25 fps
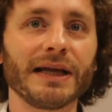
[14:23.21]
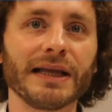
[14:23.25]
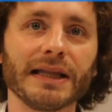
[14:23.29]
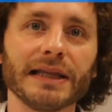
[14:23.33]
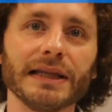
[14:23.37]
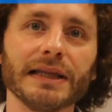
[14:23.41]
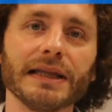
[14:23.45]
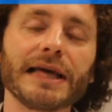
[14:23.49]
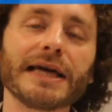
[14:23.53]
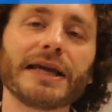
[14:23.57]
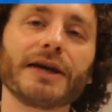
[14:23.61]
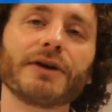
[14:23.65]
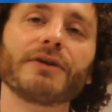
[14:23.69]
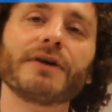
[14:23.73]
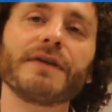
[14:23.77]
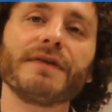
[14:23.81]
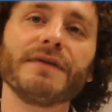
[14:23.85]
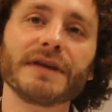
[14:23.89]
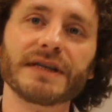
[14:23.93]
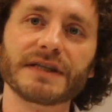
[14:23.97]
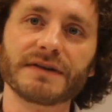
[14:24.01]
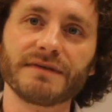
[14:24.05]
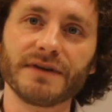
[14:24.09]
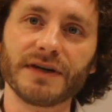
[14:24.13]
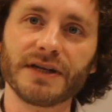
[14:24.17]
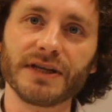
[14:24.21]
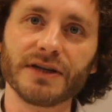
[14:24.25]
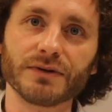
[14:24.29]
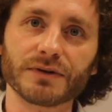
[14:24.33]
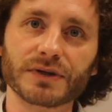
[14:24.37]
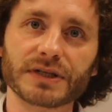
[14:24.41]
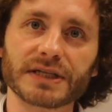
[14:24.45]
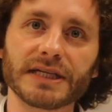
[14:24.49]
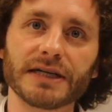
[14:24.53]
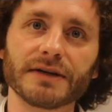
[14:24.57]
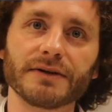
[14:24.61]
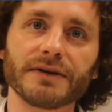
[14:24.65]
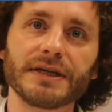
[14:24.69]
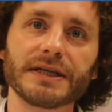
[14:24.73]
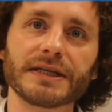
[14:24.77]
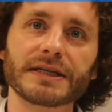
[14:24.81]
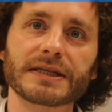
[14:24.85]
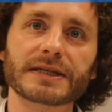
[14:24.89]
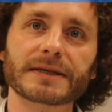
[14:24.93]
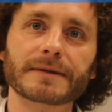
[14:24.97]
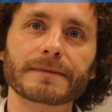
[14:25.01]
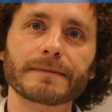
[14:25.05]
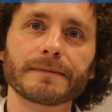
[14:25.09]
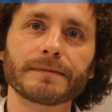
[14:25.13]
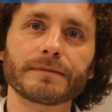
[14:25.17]
later in this video
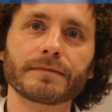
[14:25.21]
series.